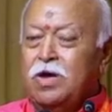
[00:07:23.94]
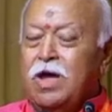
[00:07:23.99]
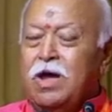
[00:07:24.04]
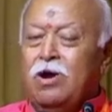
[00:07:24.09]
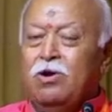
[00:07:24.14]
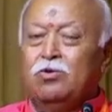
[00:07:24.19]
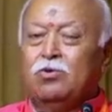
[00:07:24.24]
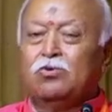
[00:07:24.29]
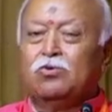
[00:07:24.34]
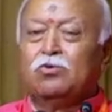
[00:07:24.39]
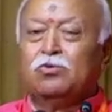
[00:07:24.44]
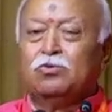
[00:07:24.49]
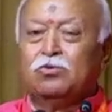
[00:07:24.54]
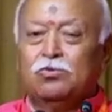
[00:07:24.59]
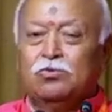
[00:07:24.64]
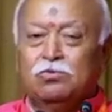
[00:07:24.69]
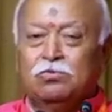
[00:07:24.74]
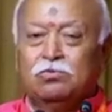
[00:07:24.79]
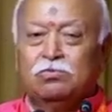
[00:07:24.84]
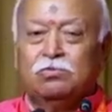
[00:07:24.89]
we have
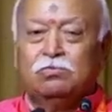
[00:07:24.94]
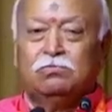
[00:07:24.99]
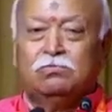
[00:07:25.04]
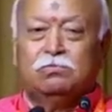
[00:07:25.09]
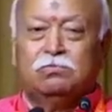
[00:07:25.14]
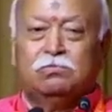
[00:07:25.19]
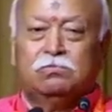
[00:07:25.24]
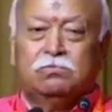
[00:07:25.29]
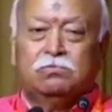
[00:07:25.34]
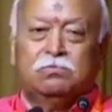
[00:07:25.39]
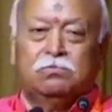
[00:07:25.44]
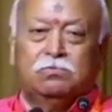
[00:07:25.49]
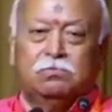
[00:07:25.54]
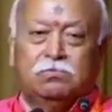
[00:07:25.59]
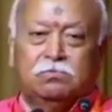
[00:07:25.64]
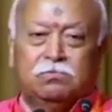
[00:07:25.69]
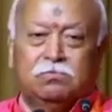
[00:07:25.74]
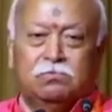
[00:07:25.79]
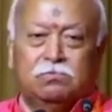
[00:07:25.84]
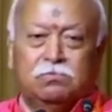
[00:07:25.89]
to
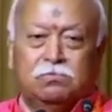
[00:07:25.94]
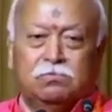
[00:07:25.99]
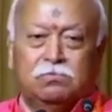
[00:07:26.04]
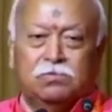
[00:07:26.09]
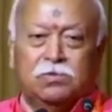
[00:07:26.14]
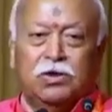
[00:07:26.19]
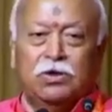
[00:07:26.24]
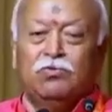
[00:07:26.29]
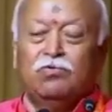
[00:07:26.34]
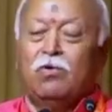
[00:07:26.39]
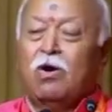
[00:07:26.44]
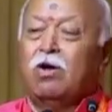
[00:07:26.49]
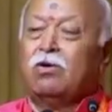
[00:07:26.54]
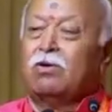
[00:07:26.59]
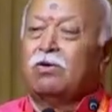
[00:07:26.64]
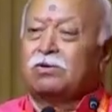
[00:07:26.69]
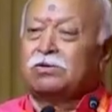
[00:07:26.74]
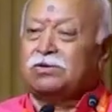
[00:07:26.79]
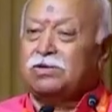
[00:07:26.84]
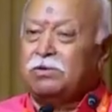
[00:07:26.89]

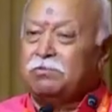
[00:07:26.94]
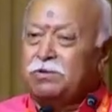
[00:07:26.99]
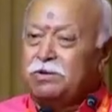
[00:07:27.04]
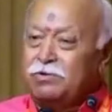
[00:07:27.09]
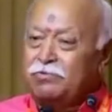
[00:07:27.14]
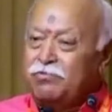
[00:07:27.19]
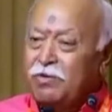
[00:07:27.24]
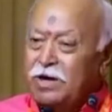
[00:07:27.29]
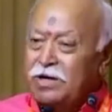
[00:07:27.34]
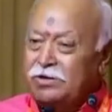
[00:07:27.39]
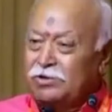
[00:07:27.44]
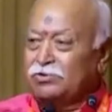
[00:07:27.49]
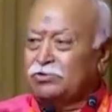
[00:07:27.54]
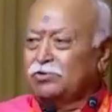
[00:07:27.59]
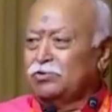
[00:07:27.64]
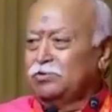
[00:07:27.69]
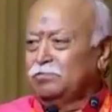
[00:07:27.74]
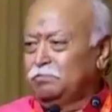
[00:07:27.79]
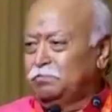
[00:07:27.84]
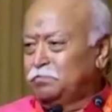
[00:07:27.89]
involve ourselves in
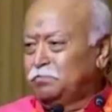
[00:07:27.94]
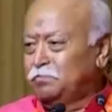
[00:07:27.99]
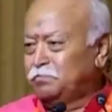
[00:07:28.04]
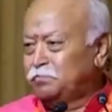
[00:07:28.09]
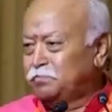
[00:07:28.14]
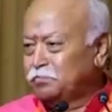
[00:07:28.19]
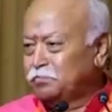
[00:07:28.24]
fights.